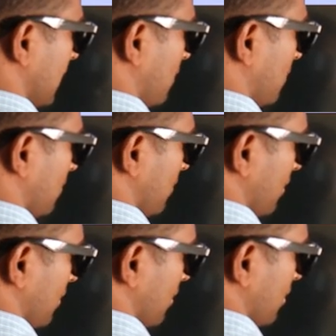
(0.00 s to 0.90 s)
0.
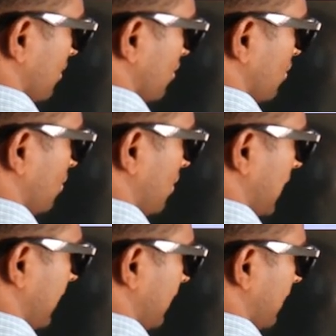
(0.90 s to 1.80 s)
So
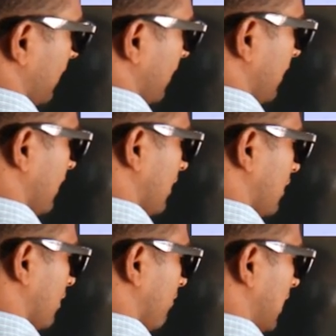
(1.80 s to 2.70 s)
10.
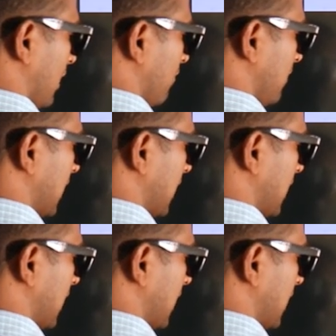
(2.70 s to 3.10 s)
When do we